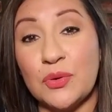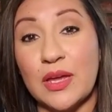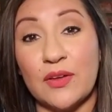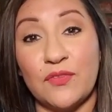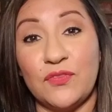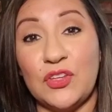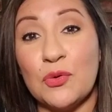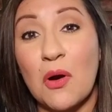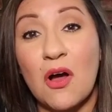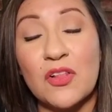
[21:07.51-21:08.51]
if
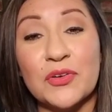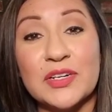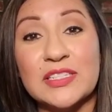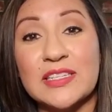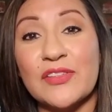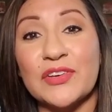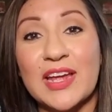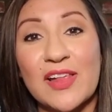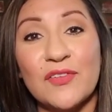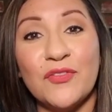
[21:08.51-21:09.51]
you all are in Southern
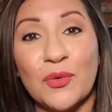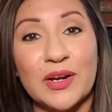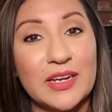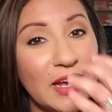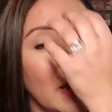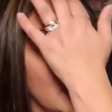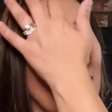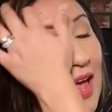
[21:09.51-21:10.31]
California